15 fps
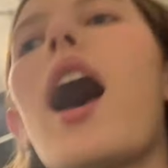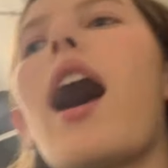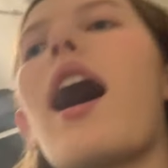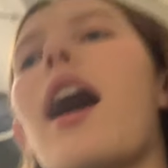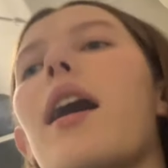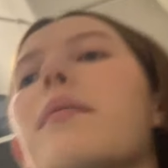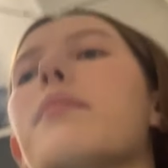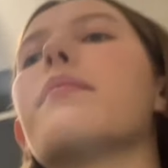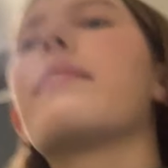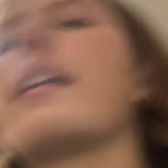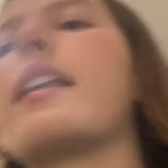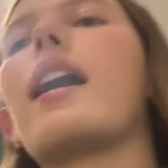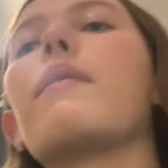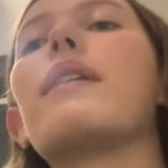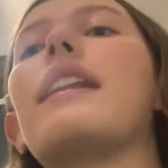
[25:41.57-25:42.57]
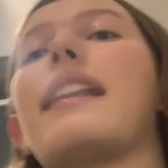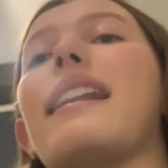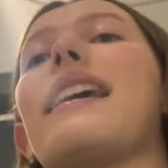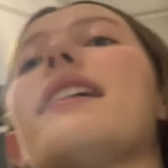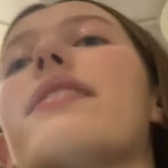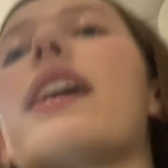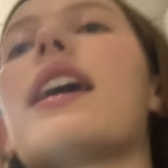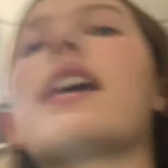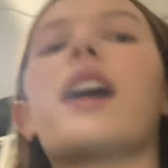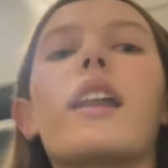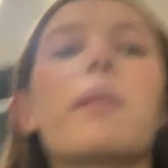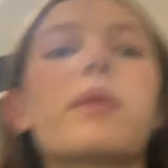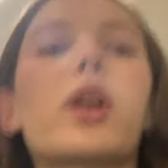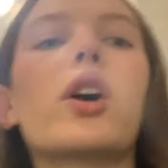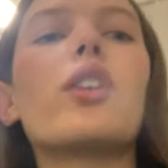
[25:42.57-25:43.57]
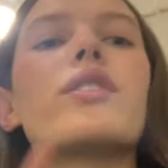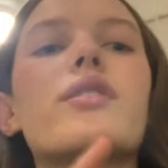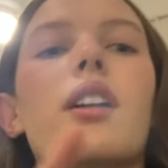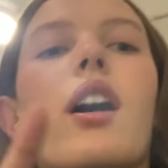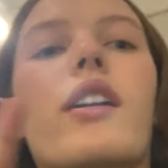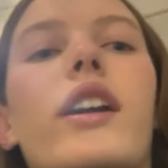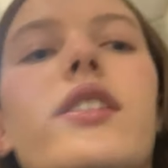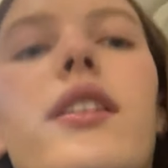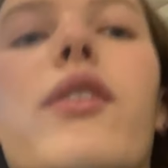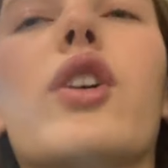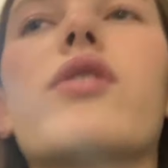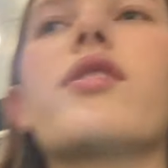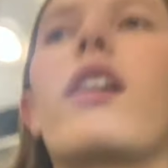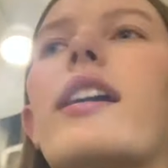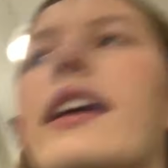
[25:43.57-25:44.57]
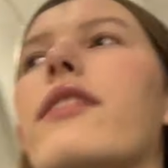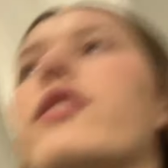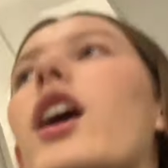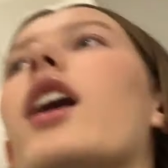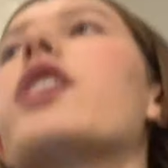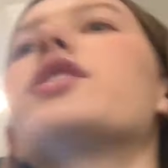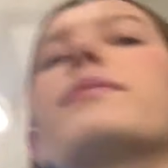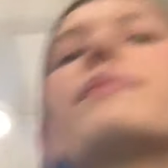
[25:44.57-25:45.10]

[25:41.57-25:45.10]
And now we're leaving. I'm going to go to Zara because I've got a Zara gift card.